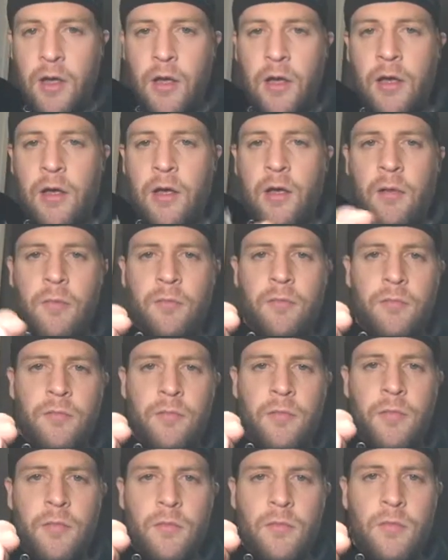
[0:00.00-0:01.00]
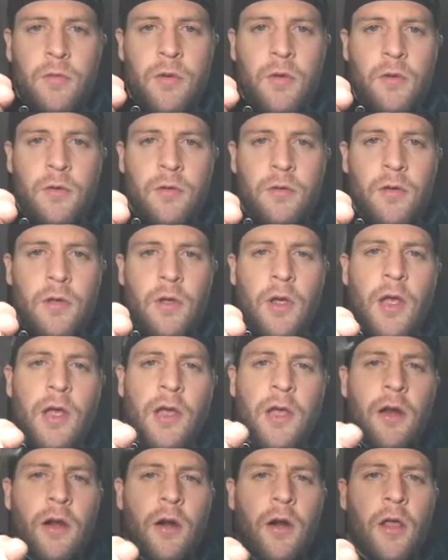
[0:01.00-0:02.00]
I
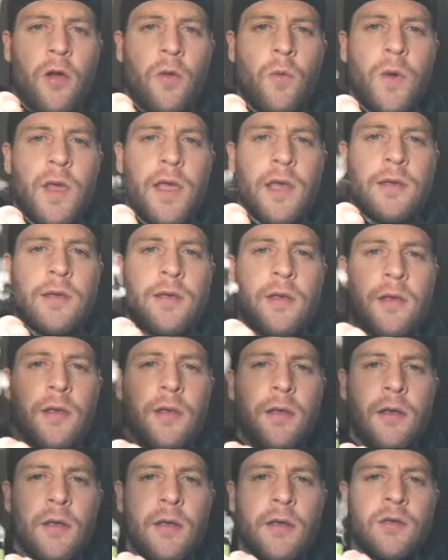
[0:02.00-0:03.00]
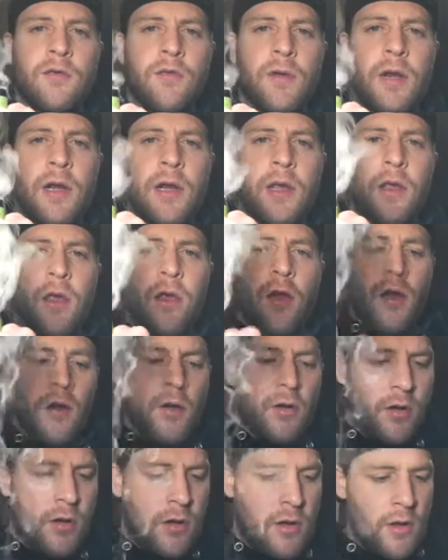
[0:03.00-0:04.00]
got it all wicked. It's ready to
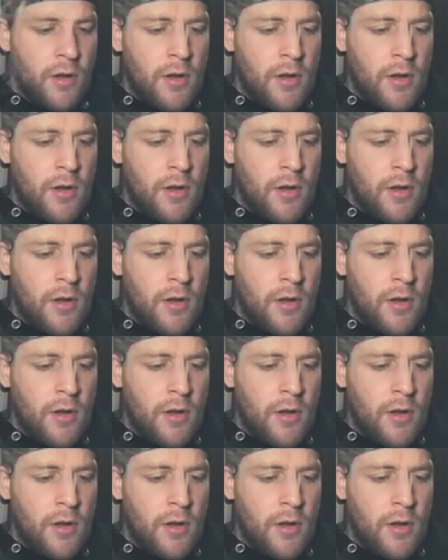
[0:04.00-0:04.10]
go.